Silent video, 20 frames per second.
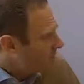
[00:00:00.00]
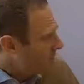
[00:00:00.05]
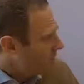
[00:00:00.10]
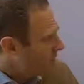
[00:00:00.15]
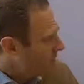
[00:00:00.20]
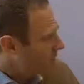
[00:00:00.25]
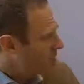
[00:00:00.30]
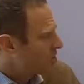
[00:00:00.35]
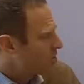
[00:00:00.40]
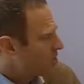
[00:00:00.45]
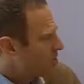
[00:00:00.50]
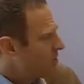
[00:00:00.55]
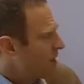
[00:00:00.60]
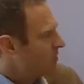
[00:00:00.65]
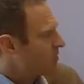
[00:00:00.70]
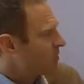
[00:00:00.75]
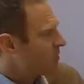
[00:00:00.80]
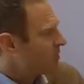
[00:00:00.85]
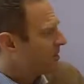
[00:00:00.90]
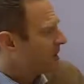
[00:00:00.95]
Here, so we
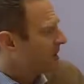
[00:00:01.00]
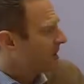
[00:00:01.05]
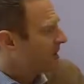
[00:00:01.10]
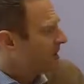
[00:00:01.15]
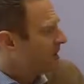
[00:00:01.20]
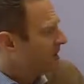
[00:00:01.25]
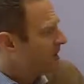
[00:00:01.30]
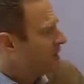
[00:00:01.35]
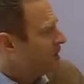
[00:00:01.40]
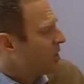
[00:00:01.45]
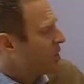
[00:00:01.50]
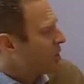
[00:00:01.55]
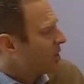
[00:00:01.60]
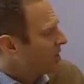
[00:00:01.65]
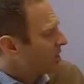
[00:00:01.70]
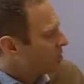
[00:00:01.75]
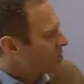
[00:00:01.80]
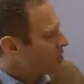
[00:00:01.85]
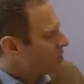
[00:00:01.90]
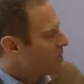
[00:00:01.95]
have slight,
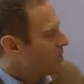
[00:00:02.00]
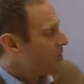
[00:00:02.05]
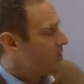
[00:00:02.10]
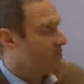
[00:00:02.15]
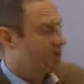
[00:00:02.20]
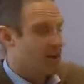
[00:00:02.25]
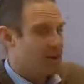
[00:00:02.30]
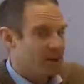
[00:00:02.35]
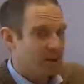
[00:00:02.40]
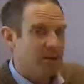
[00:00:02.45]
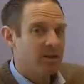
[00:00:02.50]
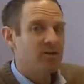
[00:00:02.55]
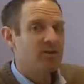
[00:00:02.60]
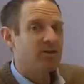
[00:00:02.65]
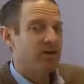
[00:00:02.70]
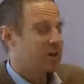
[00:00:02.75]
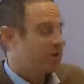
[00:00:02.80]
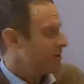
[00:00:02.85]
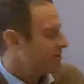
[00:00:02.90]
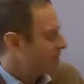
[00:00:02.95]
gradual, sudden,
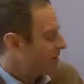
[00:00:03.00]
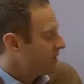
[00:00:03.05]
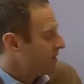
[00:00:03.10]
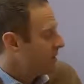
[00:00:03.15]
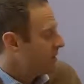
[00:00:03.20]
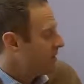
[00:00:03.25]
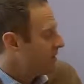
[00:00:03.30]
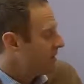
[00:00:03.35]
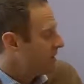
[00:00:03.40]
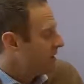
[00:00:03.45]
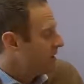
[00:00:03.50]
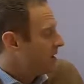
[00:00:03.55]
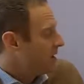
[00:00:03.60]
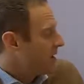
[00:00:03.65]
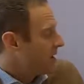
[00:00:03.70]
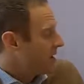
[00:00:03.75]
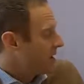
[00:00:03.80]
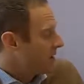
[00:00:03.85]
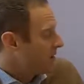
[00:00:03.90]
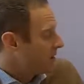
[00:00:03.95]
significant,
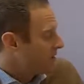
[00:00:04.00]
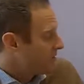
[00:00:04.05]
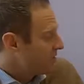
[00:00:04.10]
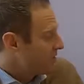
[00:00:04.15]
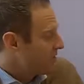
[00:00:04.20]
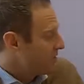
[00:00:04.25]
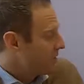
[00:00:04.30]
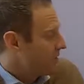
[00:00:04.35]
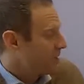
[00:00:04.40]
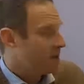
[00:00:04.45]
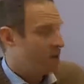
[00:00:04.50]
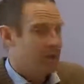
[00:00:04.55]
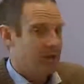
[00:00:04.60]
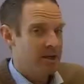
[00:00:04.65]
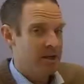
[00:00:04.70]
and steady.